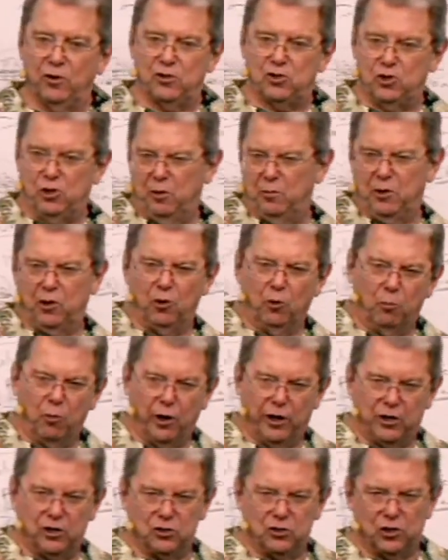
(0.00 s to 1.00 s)
He said, you want me to go
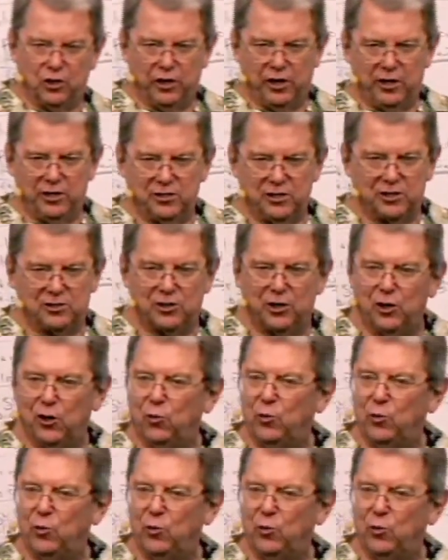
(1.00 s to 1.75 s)
break his legs? I said, no,